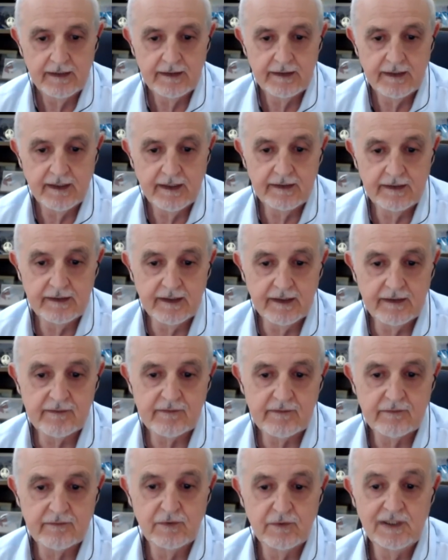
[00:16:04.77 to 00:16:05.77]
And
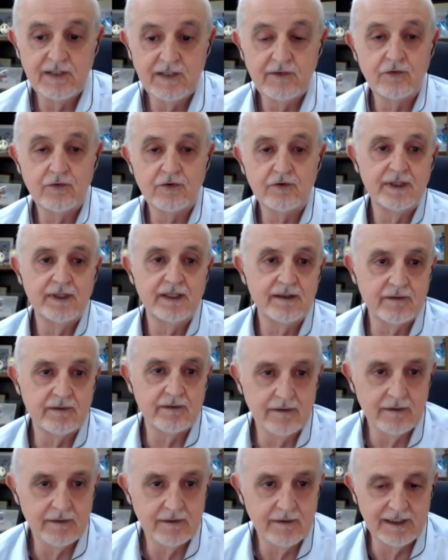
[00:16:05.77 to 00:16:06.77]
hence, we need to
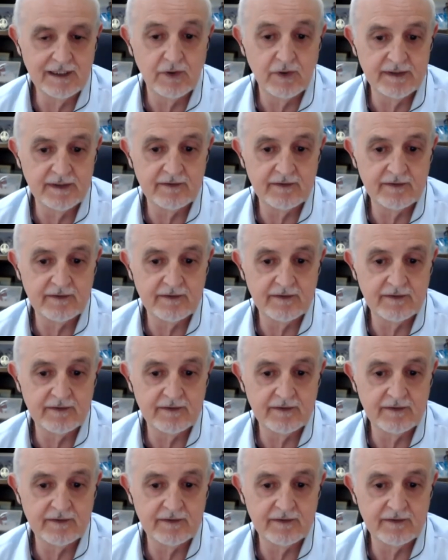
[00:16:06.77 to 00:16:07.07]
create